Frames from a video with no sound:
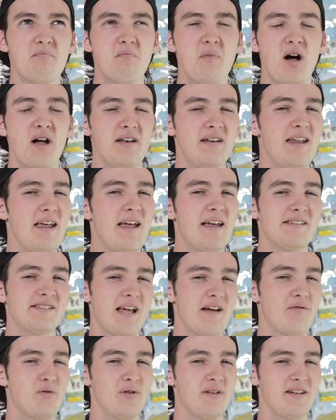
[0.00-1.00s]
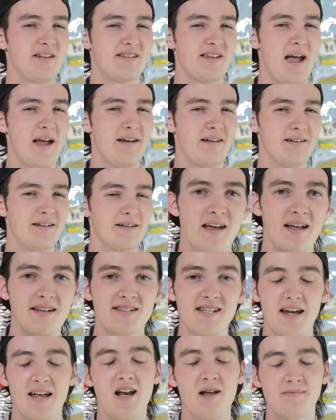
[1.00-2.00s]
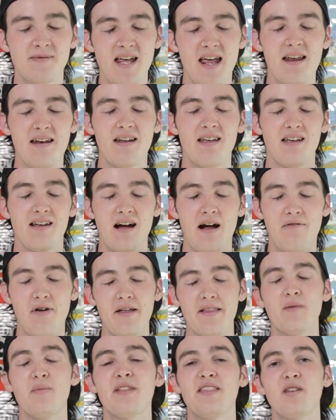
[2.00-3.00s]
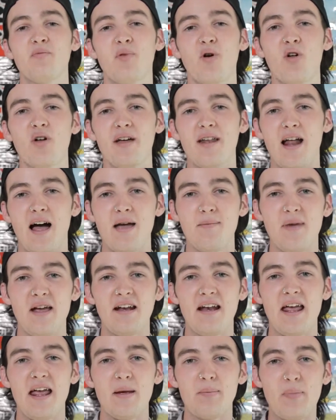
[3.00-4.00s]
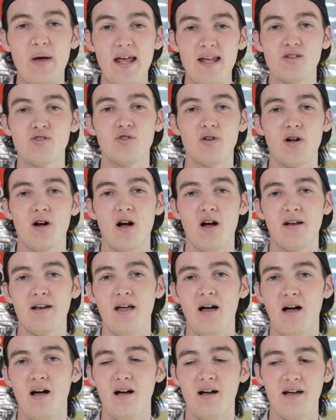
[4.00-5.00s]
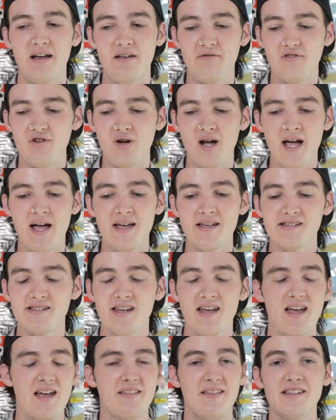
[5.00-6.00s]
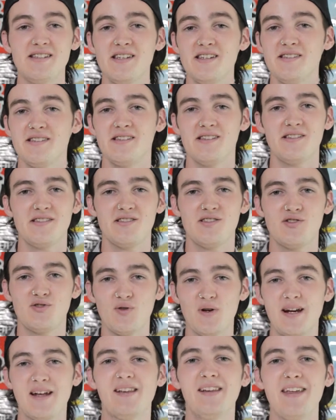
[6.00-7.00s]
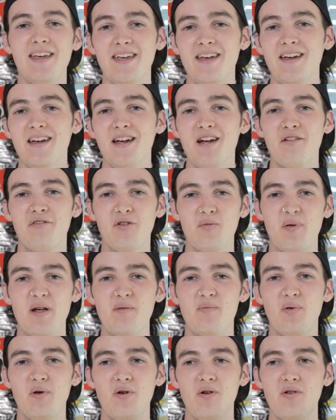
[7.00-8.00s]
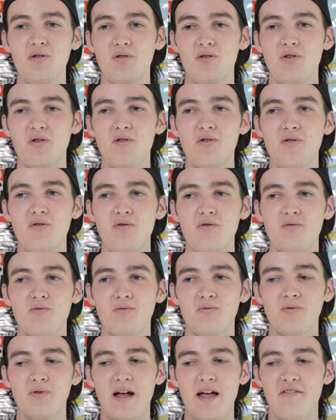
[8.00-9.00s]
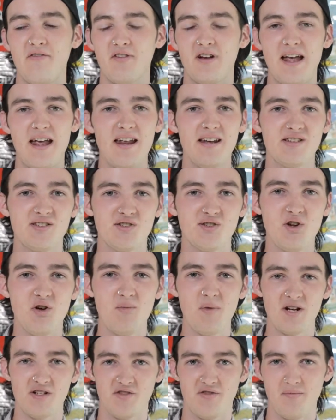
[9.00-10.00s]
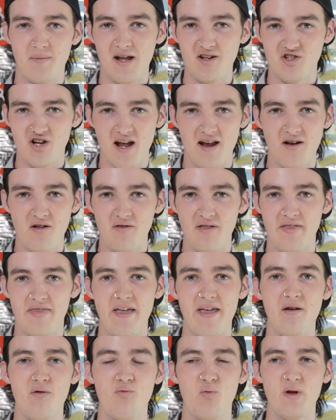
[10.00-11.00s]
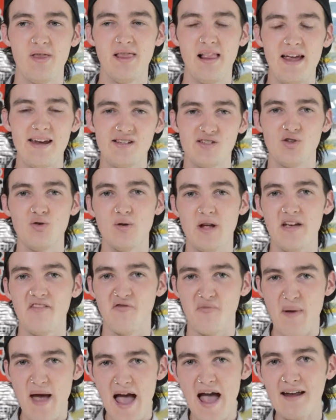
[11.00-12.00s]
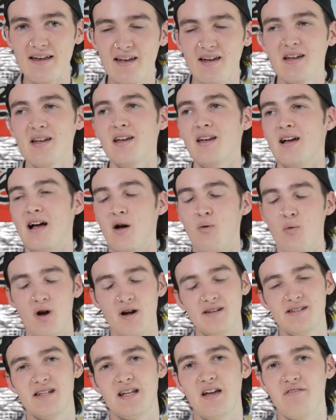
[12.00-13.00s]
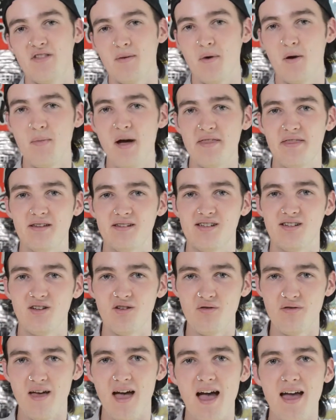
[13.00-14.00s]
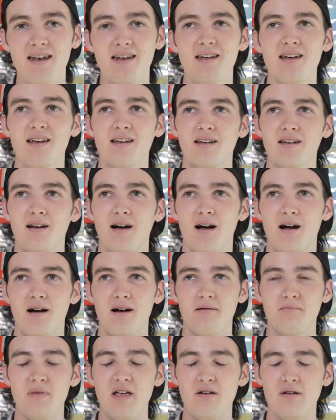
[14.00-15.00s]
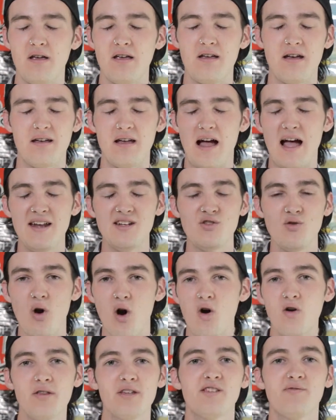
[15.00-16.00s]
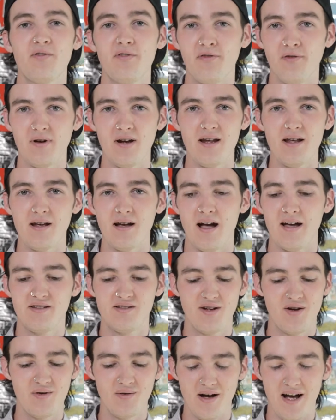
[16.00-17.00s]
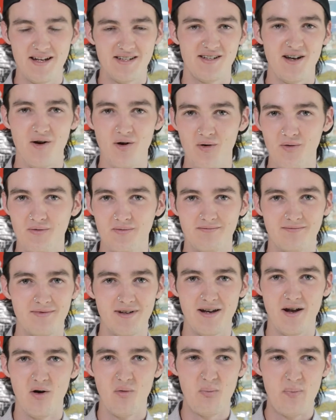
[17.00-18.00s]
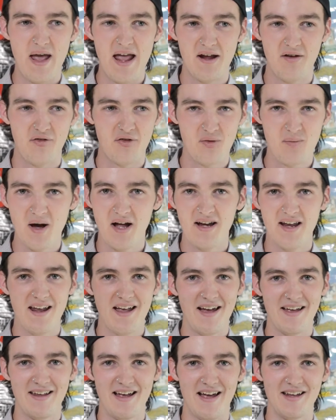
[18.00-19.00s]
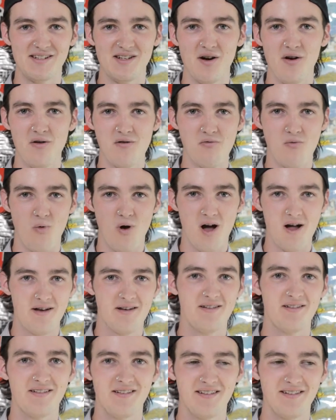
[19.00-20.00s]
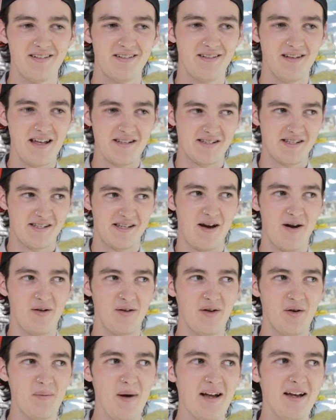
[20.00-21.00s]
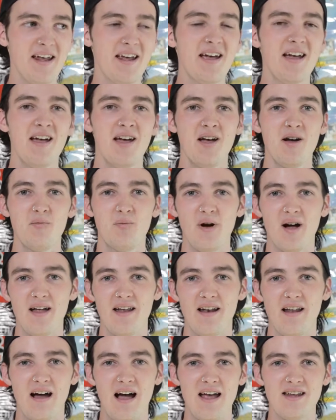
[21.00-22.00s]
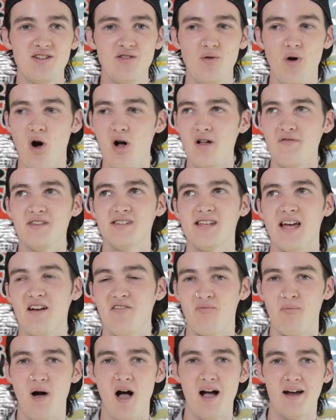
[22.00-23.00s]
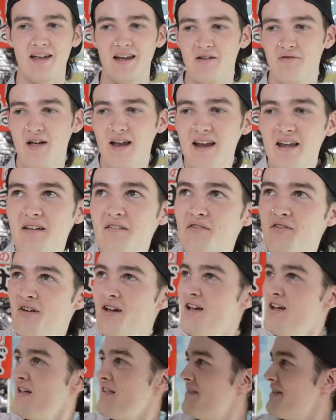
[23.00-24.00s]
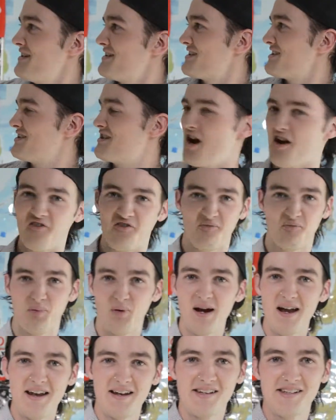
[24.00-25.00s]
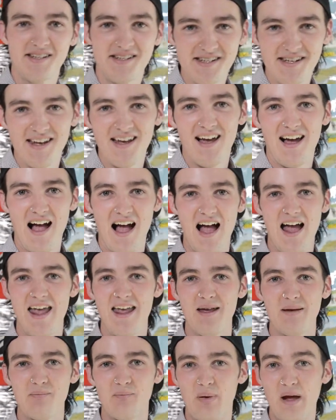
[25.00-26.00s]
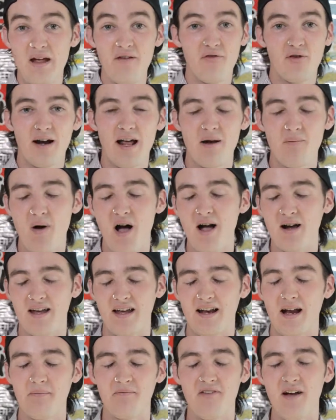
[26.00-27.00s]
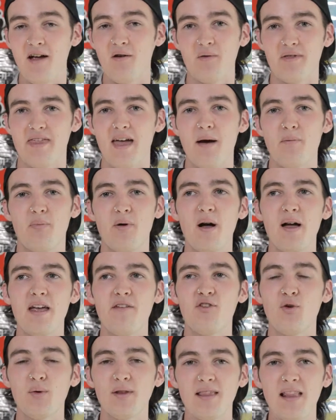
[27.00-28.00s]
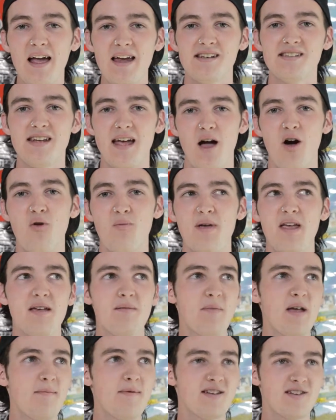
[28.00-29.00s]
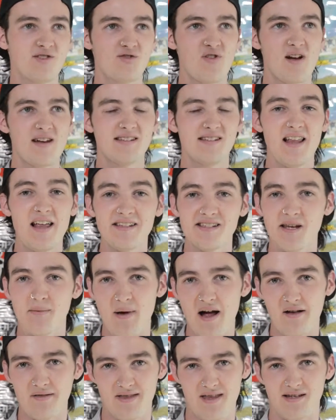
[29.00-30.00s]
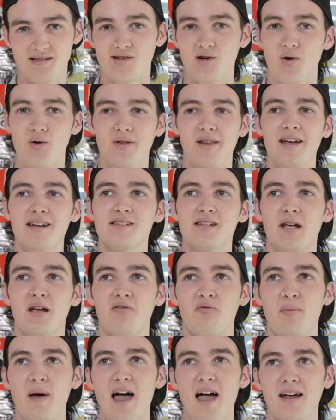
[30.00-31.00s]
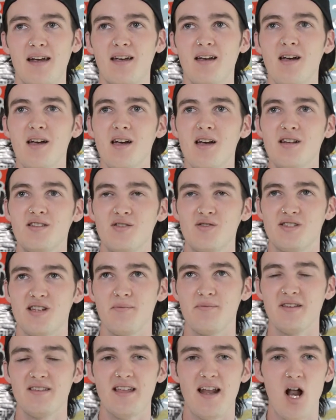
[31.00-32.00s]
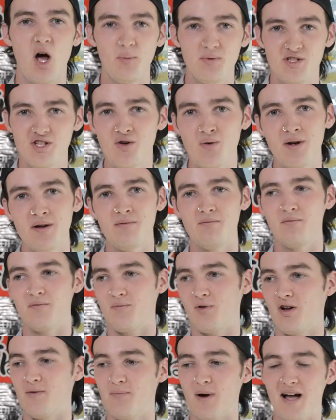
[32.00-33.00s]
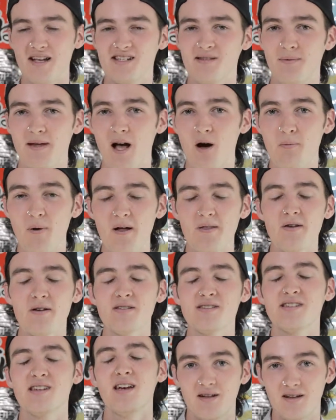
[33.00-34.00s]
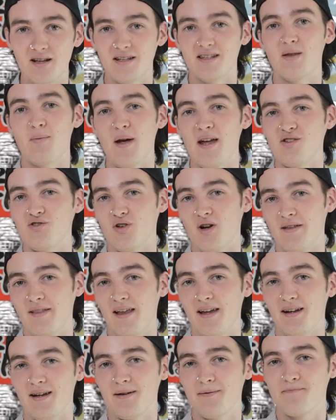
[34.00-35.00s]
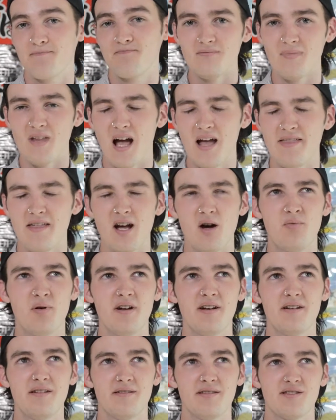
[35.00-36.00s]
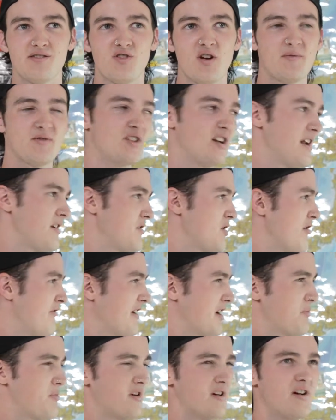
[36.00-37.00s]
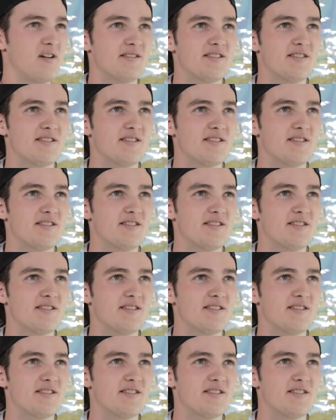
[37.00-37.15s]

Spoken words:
Mondays. I haven't really decided. And second update, I finally bit the bullet. I made a Patreon. If you guys, this is strictly for people who have gained so much from my channel that they would like to give back. I wanted to give them a method to do that. I do all this for free. I don't, beg for money. I don't want necessarily your money, but I do all this out of pocket. If any of this stuff breaks, I pay for it out of pocket, and I'm fine with that. But if you would like to help me maybe stress less about this, or you'd like to give back to something that helped you and could possibly help others, click the Patreon link. I think I'll put it in the description. I don't know if I can put it on